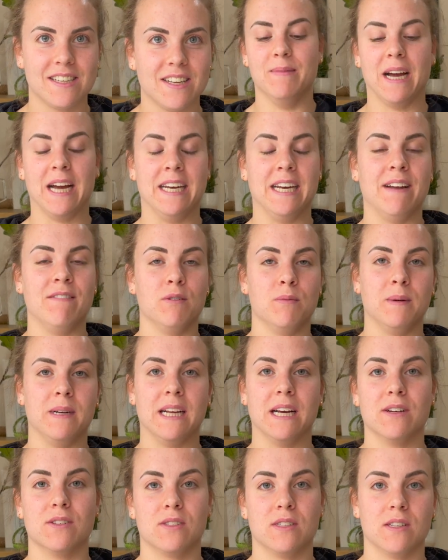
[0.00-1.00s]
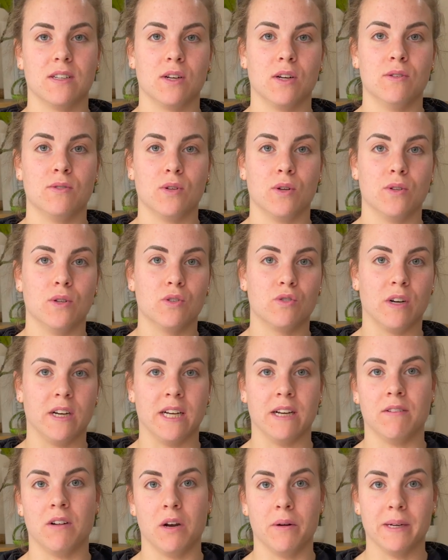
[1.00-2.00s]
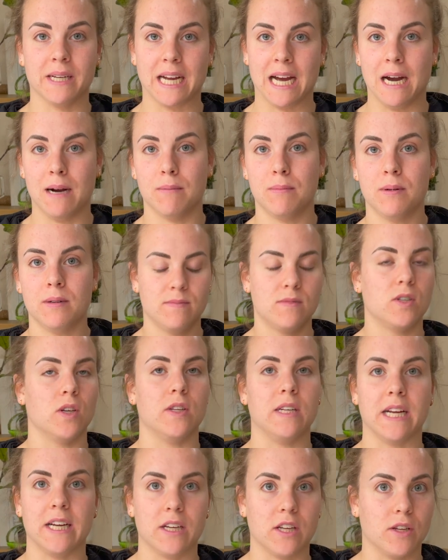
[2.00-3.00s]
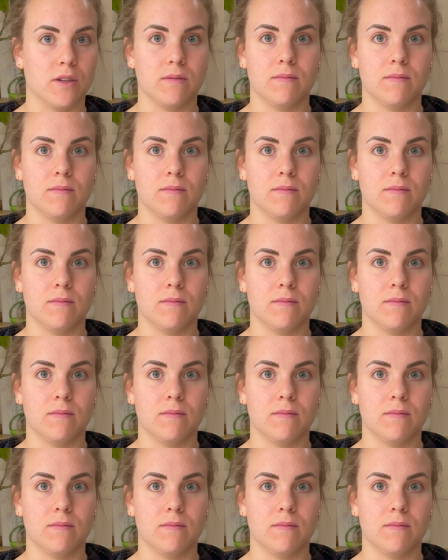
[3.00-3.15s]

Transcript: and everybody else that goes on the Train Heroic app. So there you go.